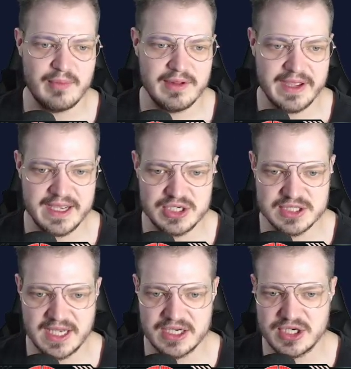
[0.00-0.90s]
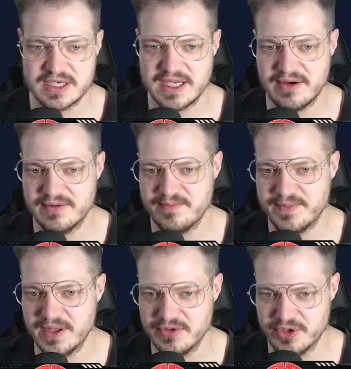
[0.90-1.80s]
but like I just kind of checked out
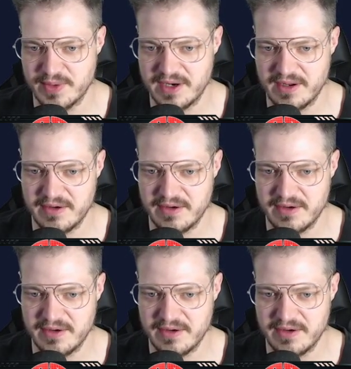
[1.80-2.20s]
a little bit